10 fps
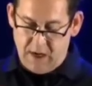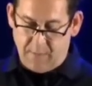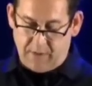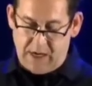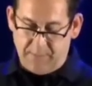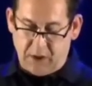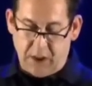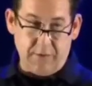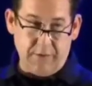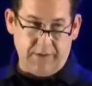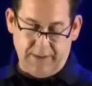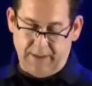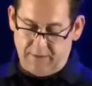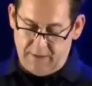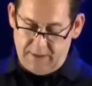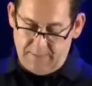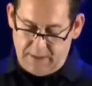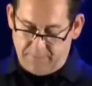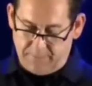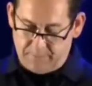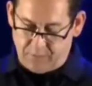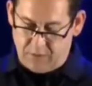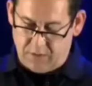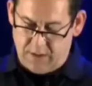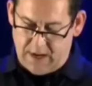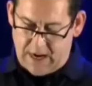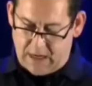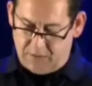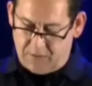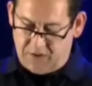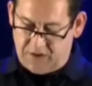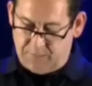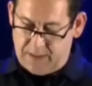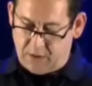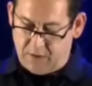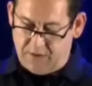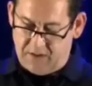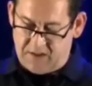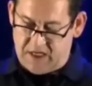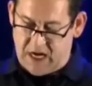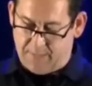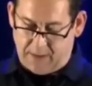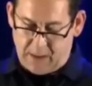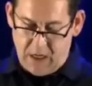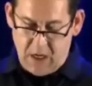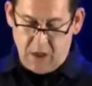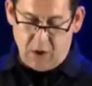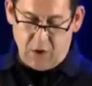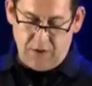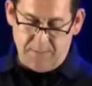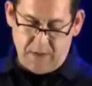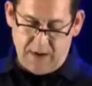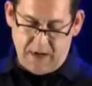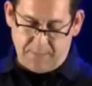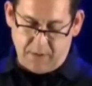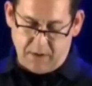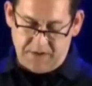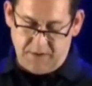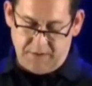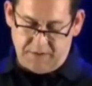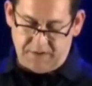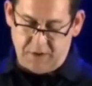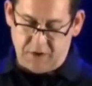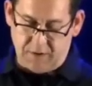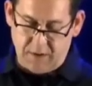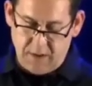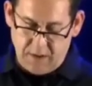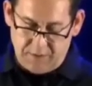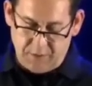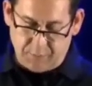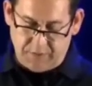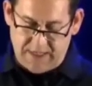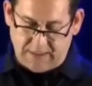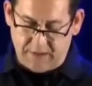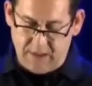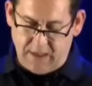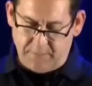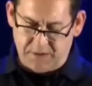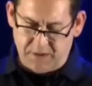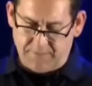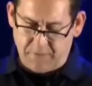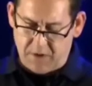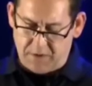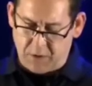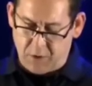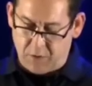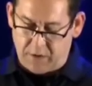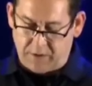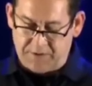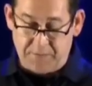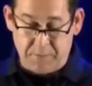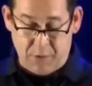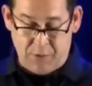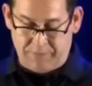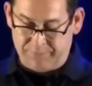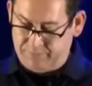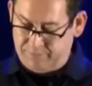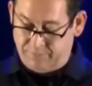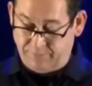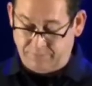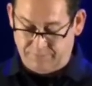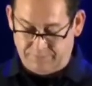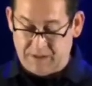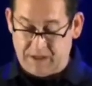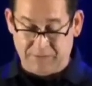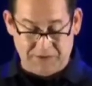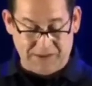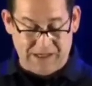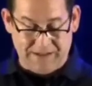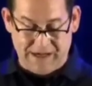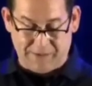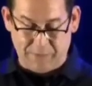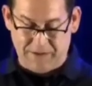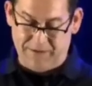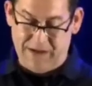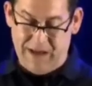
But I am currently limited on how to speak on this topic only by my personal decision to protect the names of other coworkers from Pole that I've lost contact with